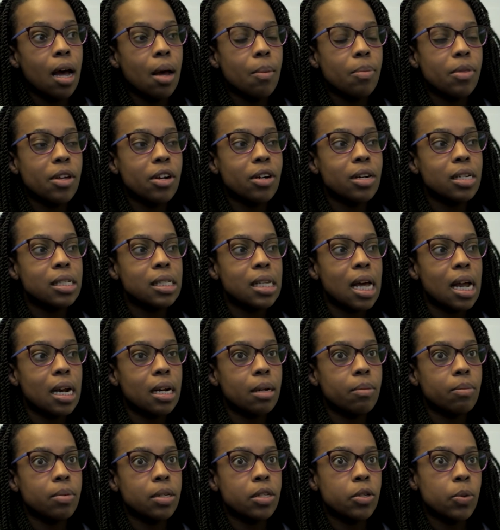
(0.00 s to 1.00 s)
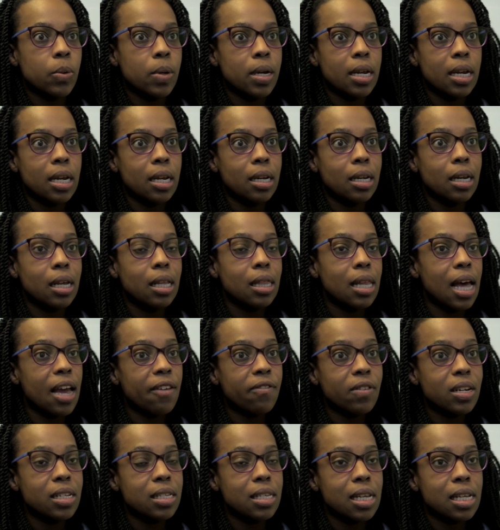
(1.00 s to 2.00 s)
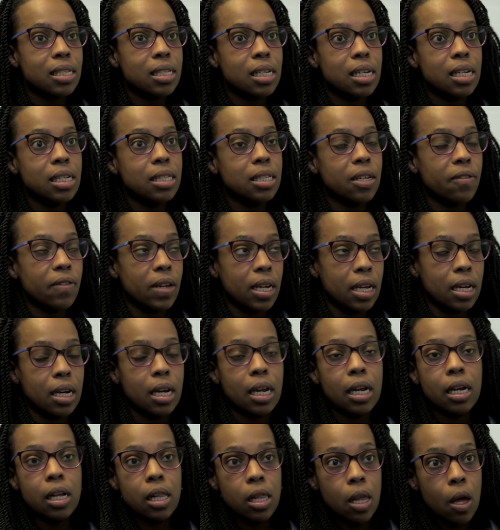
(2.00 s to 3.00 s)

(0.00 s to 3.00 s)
They're deciding between life necessities of eating,